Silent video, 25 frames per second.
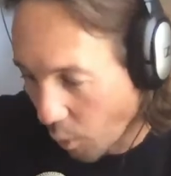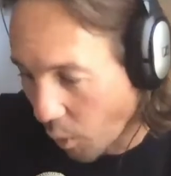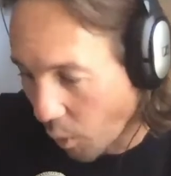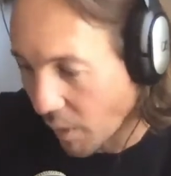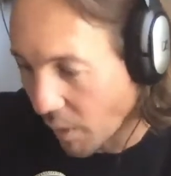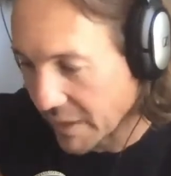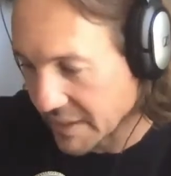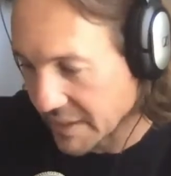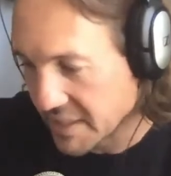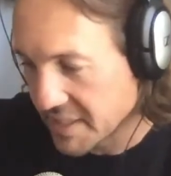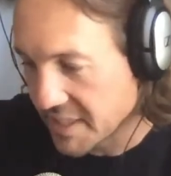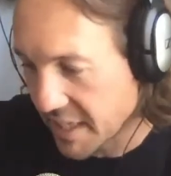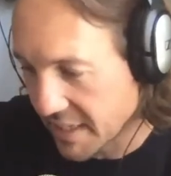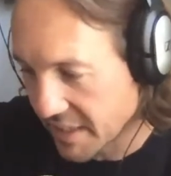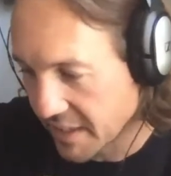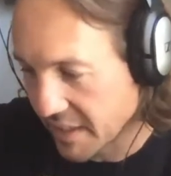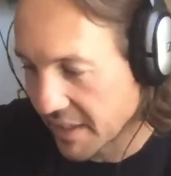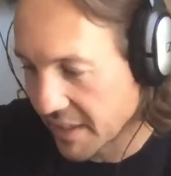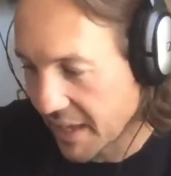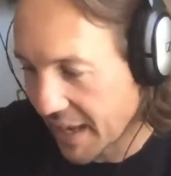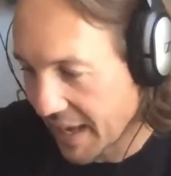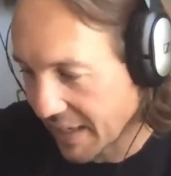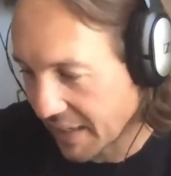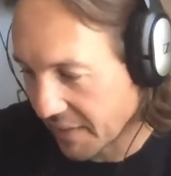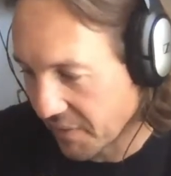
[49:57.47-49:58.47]
or he
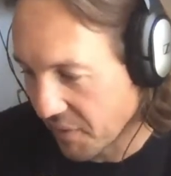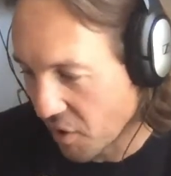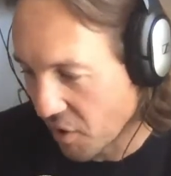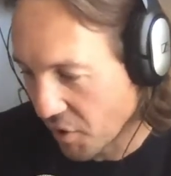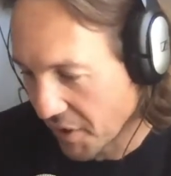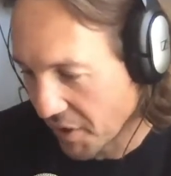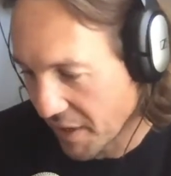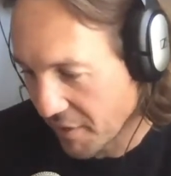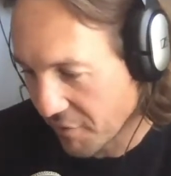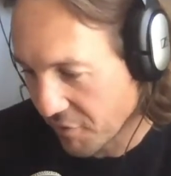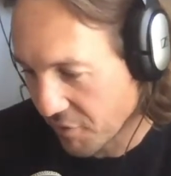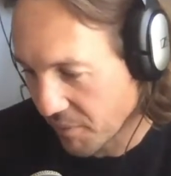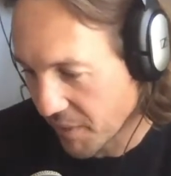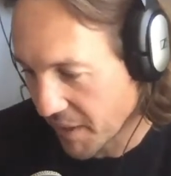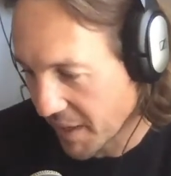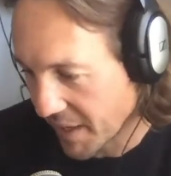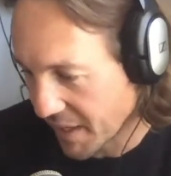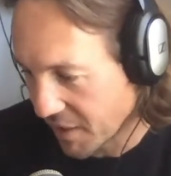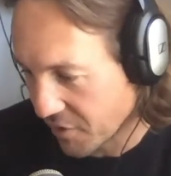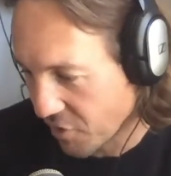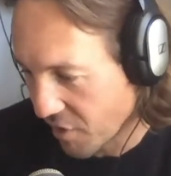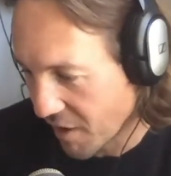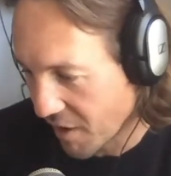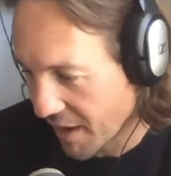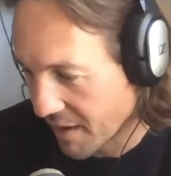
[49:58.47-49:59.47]
said inhaling the hot air from
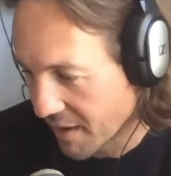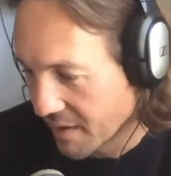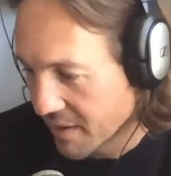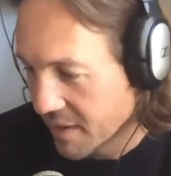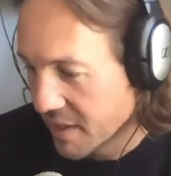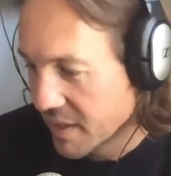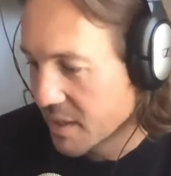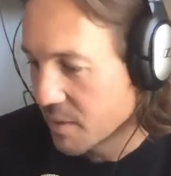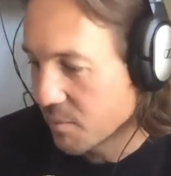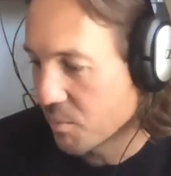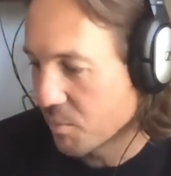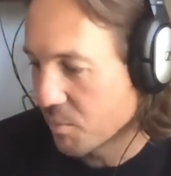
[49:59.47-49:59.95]
the hairdryer.